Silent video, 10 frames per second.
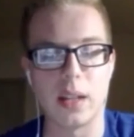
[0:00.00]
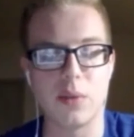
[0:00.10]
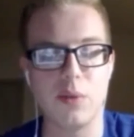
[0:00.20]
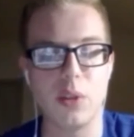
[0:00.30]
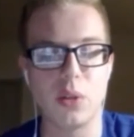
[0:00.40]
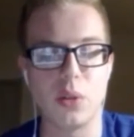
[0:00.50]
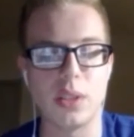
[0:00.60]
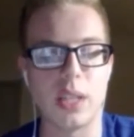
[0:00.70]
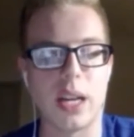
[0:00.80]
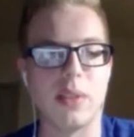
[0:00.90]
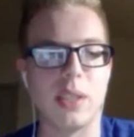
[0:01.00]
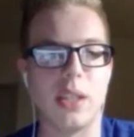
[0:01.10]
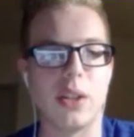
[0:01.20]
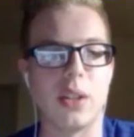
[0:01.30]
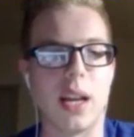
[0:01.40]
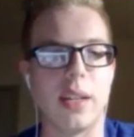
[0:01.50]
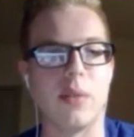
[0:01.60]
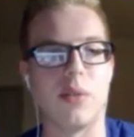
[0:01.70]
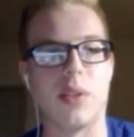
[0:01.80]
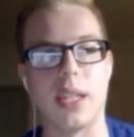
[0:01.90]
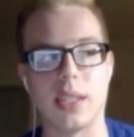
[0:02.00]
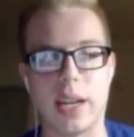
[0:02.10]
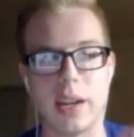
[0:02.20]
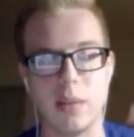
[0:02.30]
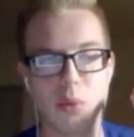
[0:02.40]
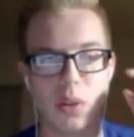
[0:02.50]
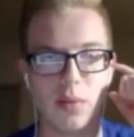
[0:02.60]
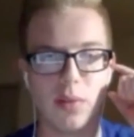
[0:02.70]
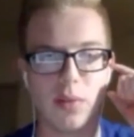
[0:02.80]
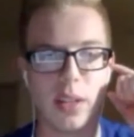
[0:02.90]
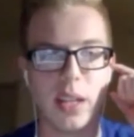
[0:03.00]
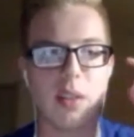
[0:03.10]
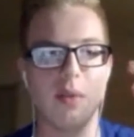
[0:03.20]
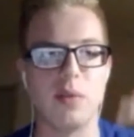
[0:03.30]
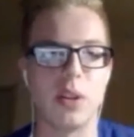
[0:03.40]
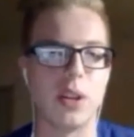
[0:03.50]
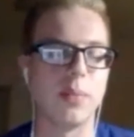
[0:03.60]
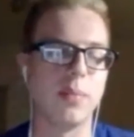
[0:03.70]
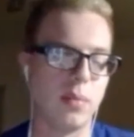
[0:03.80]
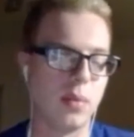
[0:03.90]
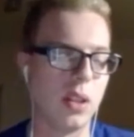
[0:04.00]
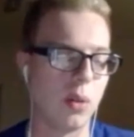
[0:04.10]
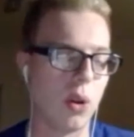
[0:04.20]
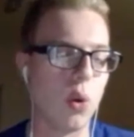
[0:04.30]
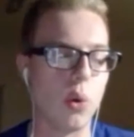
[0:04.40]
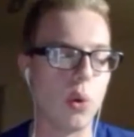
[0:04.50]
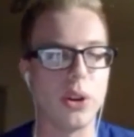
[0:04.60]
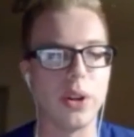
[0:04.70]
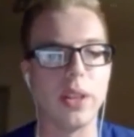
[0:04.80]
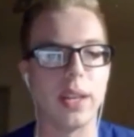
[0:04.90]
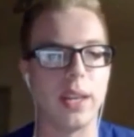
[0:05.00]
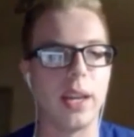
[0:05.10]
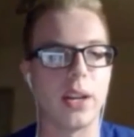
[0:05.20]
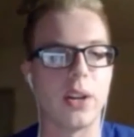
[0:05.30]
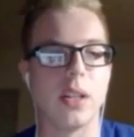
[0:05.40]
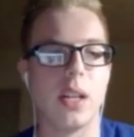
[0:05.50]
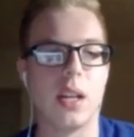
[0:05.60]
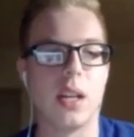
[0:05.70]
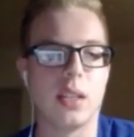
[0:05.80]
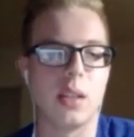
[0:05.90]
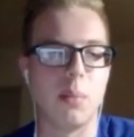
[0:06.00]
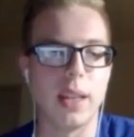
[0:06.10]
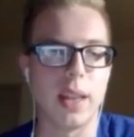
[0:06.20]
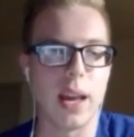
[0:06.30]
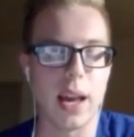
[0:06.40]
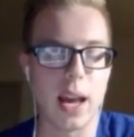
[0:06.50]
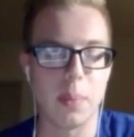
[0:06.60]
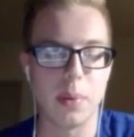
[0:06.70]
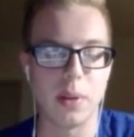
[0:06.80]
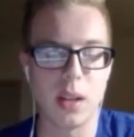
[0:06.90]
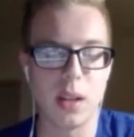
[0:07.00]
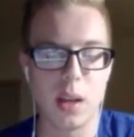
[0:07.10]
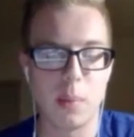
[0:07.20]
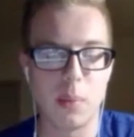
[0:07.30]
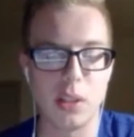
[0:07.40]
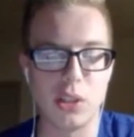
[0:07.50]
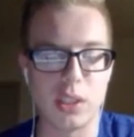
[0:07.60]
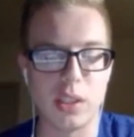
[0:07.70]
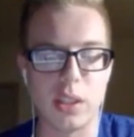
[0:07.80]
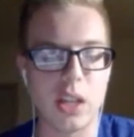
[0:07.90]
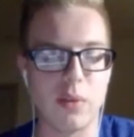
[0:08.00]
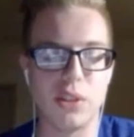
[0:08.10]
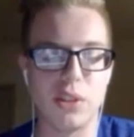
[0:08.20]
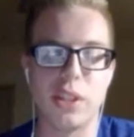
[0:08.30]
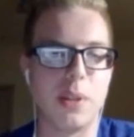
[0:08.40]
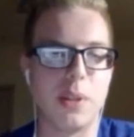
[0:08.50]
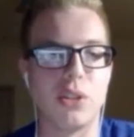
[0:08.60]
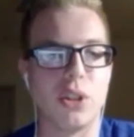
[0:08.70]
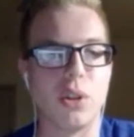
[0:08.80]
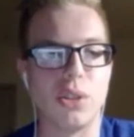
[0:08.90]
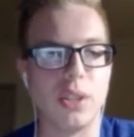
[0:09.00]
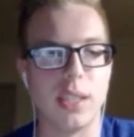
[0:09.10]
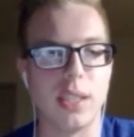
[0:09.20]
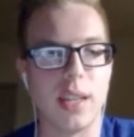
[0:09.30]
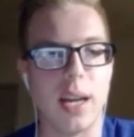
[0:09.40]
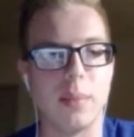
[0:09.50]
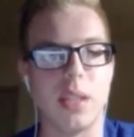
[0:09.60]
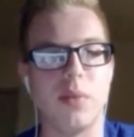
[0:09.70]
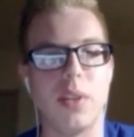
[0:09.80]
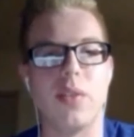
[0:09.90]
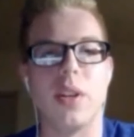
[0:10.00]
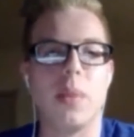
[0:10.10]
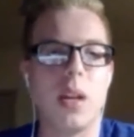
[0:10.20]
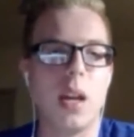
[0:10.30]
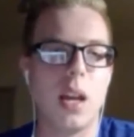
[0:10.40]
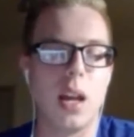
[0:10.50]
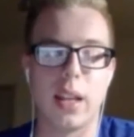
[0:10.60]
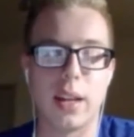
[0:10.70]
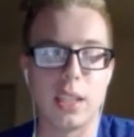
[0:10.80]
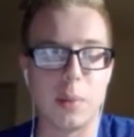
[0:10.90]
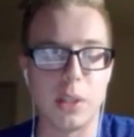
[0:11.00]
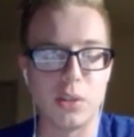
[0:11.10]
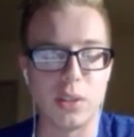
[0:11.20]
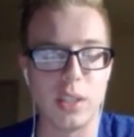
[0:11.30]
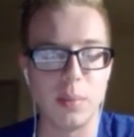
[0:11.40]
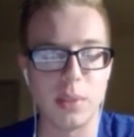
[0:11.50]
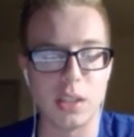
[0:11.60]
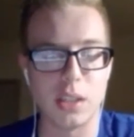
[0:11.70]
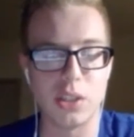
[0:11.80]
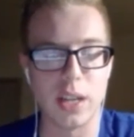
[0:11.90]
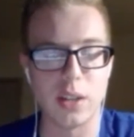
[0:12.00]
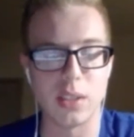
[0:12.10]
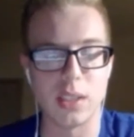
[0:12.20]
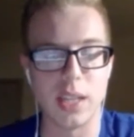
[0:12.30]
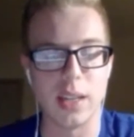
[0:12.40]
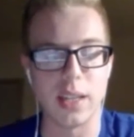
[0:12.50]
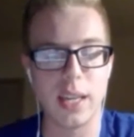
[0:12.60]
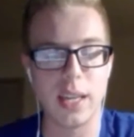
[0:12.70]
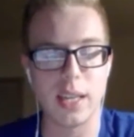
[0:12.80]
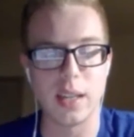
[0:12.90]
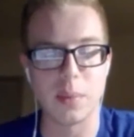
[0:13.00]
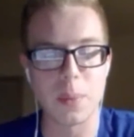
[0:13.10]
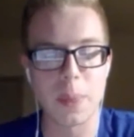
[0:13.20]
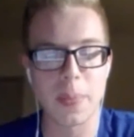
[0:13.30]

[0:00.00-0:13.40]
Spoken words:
field goals obviously are a lot different. That's kind of more of the holder and the kicker to make that happen. But just the coverage has been atrocious at times. They've given up a lot of special teams touchdowns, and the kicking,